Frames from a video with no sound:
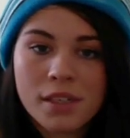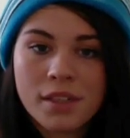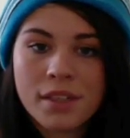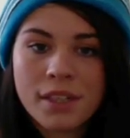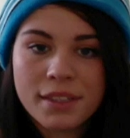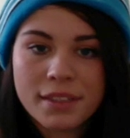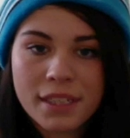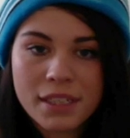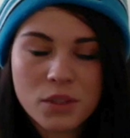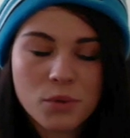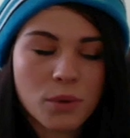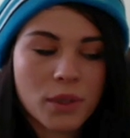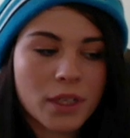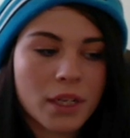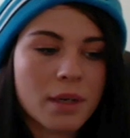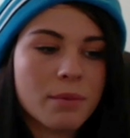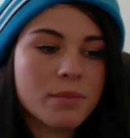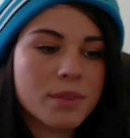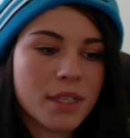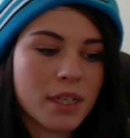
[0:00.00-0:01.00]
I think that's what it
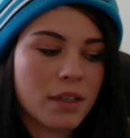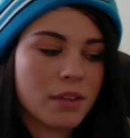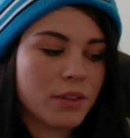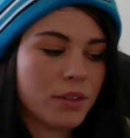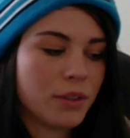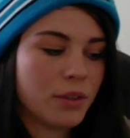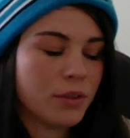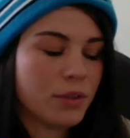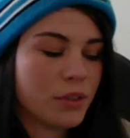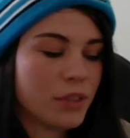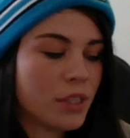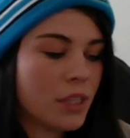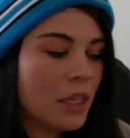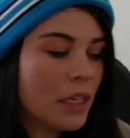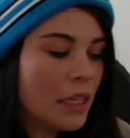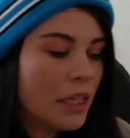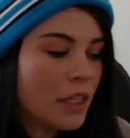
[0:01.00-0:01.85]
comes down to, is